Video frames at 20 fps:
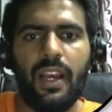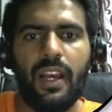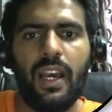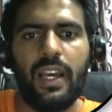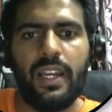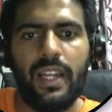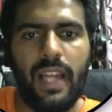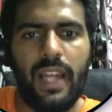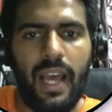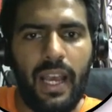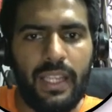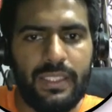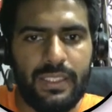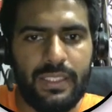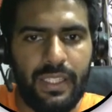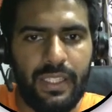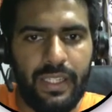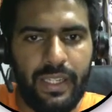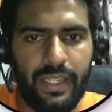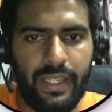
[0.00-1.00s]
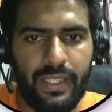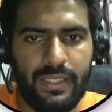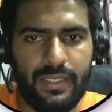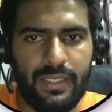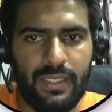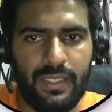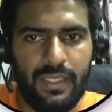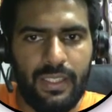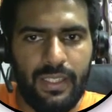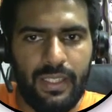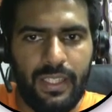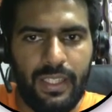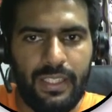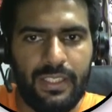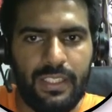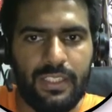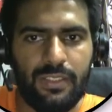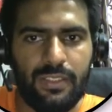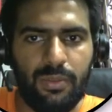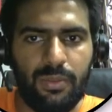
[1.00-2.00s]
our last index
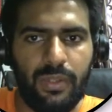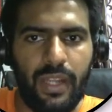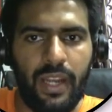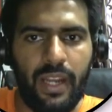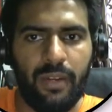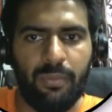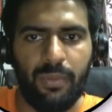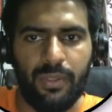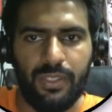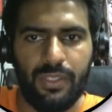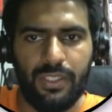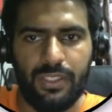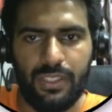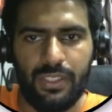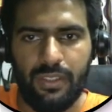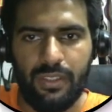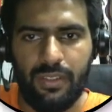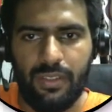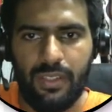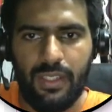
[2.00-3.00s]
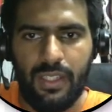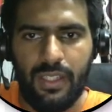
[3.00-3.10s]
reaches to that position,